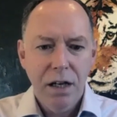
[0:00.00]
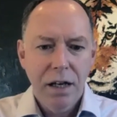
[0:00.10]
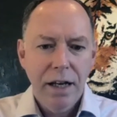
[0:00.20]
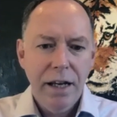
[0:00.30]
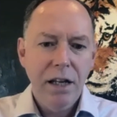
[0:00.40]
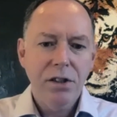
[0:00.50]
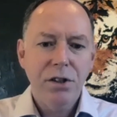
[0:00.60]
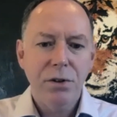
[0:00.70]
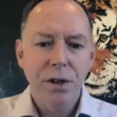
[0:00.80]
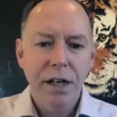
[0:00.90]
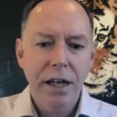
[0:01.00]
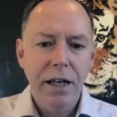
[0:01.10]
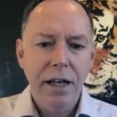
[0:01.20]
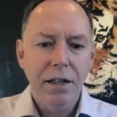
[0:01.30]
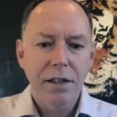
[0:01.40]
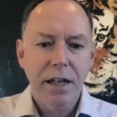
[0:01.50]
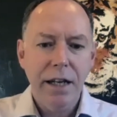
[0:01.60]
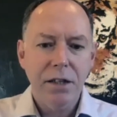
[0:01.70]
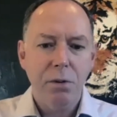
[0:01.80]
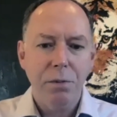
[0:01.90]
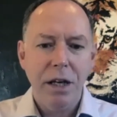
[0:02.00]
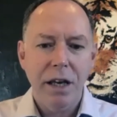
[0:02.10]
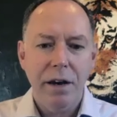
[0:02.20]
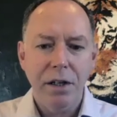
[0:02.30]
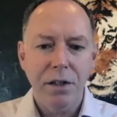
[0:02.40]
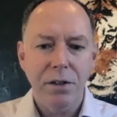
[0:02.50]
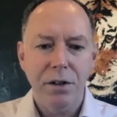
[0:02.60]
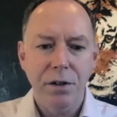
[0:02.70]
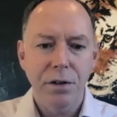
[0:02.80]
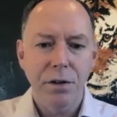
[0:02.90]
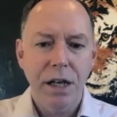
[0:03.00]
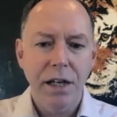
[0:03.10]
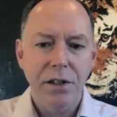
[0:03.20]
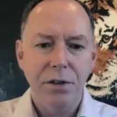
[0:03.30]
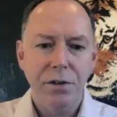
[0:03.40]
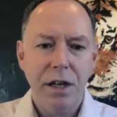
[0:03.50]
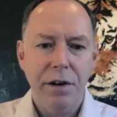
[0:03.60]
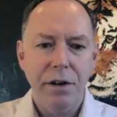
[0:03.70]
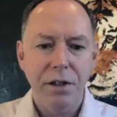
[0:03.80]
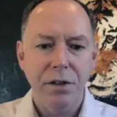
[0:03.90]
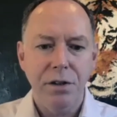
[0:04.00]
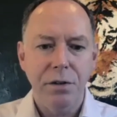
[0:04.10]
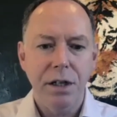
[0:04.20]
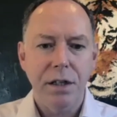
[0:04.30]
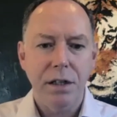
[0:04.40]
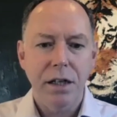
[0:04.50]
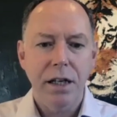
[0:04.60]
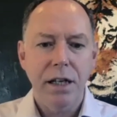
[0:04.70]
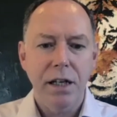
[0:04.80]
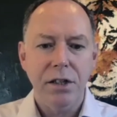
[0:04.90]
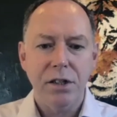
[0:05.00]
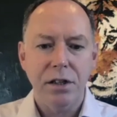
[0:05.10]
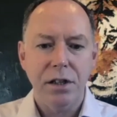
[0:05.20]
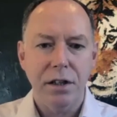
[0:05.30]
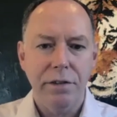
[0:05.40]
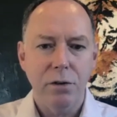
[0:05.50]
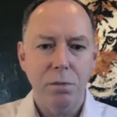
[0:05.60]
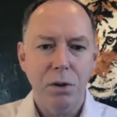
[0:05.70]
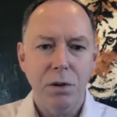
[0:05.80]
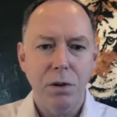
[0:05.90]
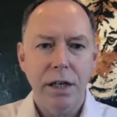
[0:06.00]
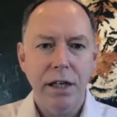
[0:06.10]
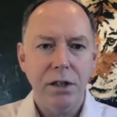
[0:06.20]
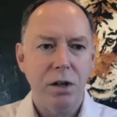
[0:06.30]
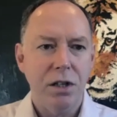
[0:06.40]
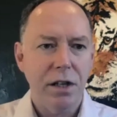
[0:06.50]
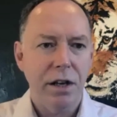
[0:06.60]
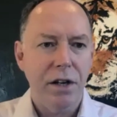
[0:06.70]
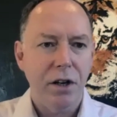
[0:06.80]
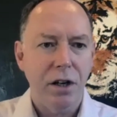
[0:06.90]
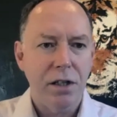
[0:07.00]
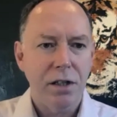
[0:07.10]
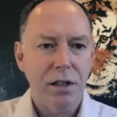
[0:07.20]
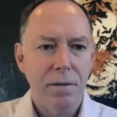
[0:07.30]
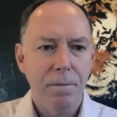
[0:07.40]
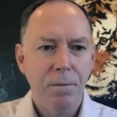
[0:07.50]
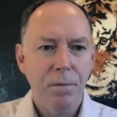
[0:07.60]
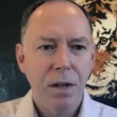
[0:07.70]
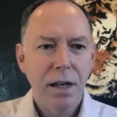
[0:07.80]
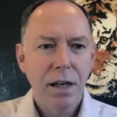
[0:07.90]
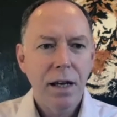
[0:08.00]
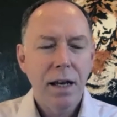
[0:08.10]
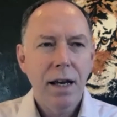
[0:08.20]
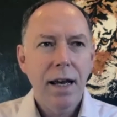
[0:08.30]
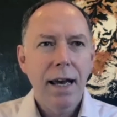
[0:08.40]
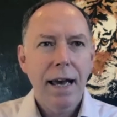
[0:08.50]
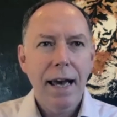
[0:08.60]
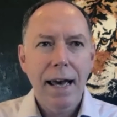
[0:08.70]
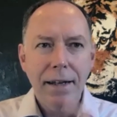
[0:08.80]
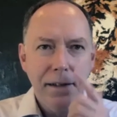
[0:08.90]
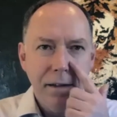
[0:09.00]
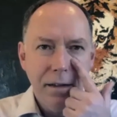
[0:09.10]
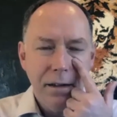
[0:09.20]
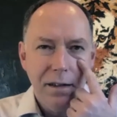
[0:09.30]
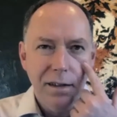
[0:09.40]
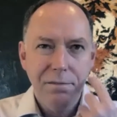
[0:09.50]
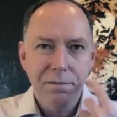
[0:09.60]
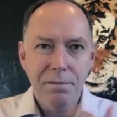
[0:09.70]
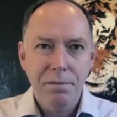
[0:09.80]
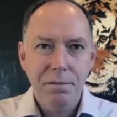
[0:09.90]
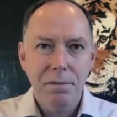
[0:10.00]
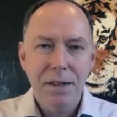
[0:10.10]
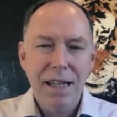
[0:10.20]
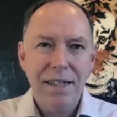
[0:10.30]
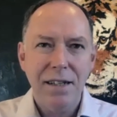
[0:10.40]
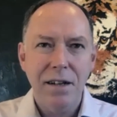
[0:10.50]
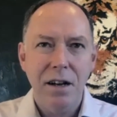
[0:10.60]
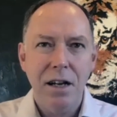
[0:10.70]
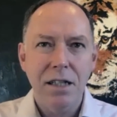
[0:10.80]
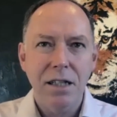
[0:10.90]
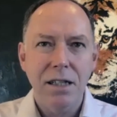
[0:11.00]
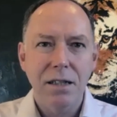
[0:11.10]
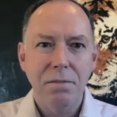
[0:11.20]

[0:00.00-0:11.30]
here's your needs, here's what we're going to do, here's who's going to do it, here's the deliverable, here's what it's going to cost. And that's a nice